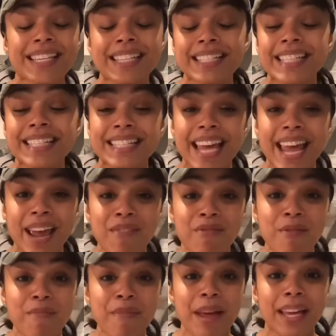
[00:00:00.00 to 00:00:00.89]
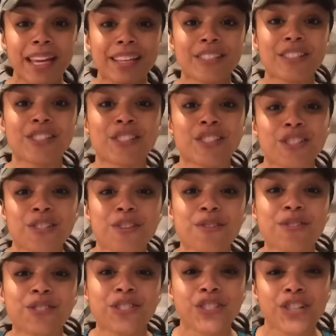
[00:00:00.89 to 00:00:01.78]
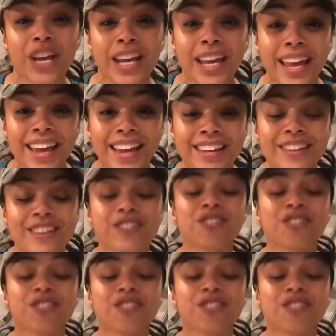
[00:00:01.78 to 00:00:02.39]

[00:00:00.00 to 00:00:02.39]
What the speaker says: Today we're making stewed chicken,